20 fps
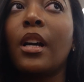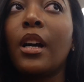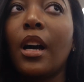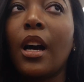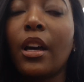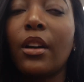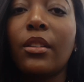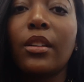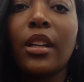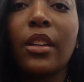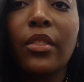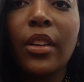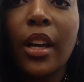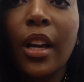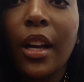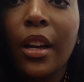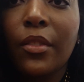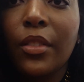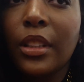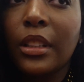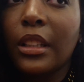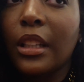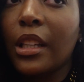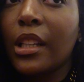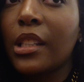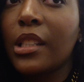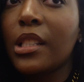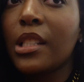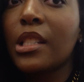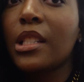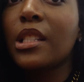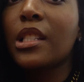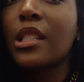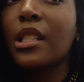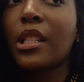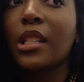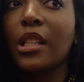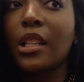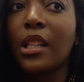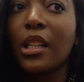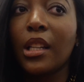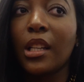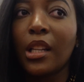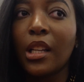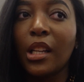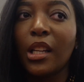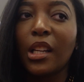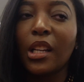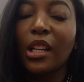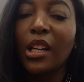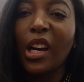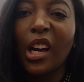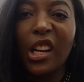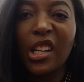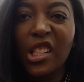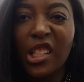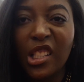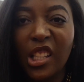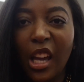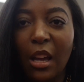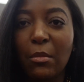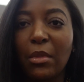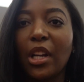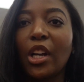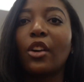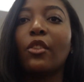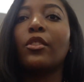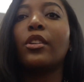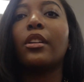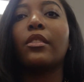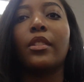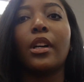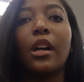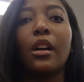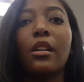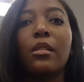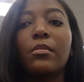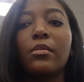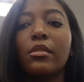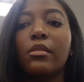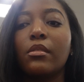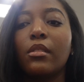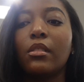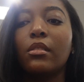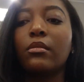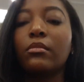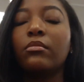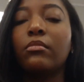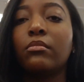I don't even have a list. Kind of just came in here for the vibes, you know?